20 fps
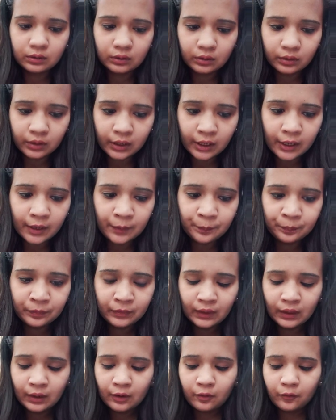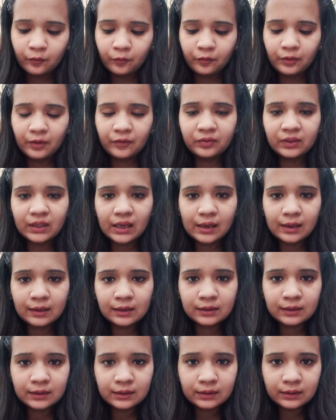okay, fifth
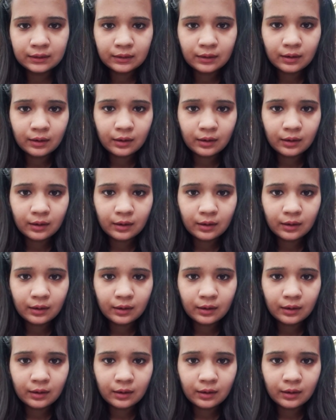is